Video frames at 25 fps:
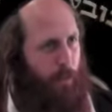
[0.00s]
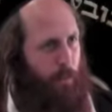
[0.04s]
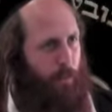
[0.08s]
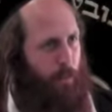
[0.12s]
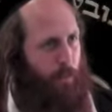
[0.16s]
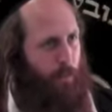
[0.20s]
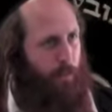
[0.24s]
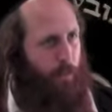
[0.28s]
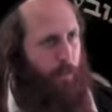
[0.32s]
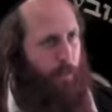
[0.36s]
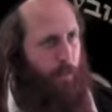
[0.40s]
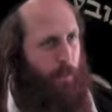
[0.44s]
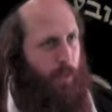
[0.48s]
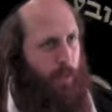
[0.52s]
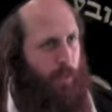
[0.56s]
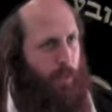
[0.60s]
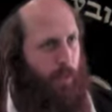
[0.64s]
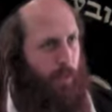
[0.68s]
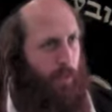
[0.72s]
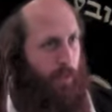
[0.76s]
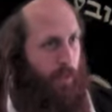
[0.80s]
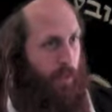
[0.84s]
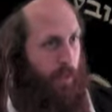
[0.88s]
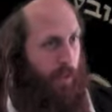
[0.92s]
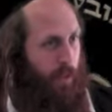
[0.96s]

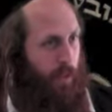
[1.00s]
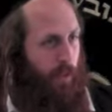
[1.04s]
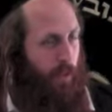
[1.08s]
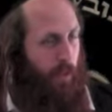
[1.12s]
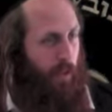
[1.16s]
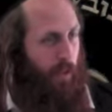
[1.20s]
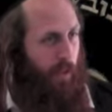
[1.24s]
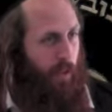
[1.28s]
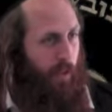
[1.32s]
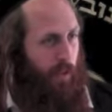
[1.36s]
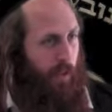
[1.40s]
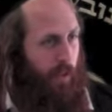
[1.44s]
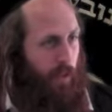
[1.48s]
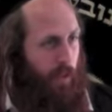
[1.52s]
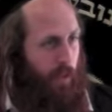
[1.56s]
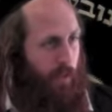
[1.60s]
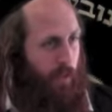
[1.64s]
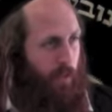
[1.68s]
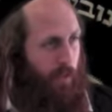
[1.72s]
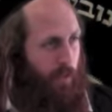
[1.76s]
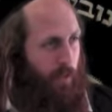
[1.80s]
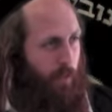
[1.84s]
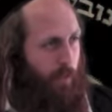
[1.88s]
Nothing is said.